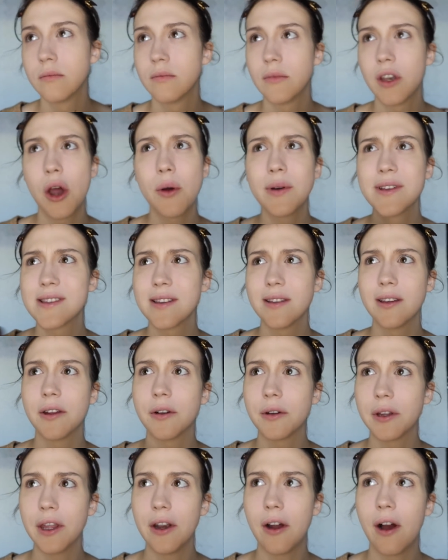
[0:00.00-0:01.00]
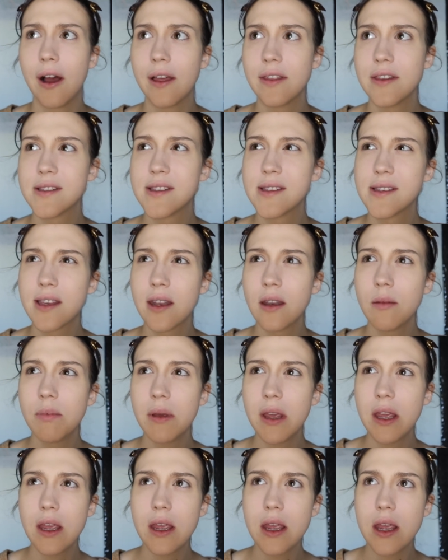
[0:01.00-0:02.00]
No, it's literally not. This is gonna
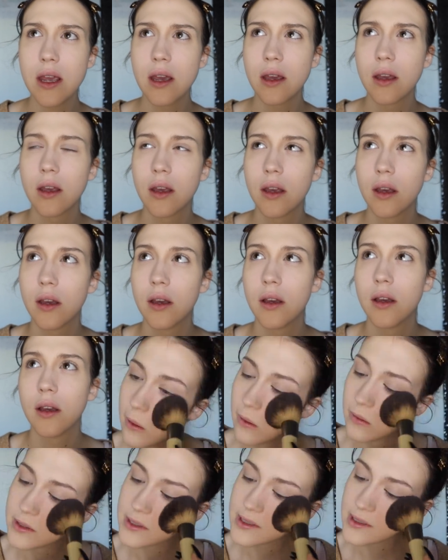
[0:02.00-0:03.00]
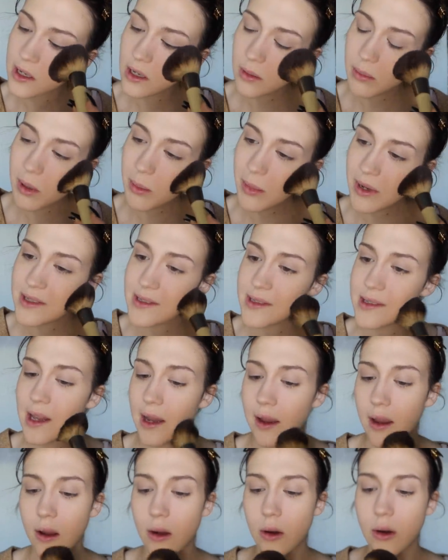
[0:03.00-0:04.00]
be. This is gonna be my
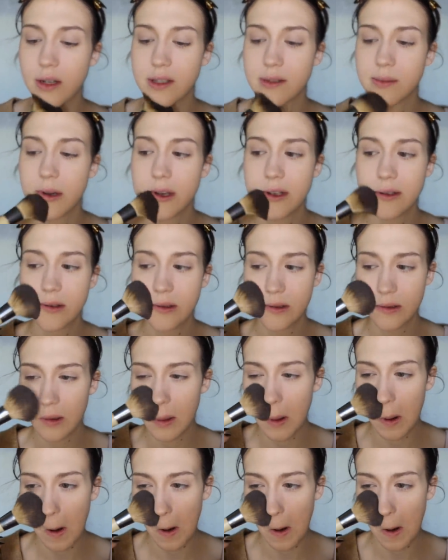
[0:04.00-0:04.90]
second Christmas.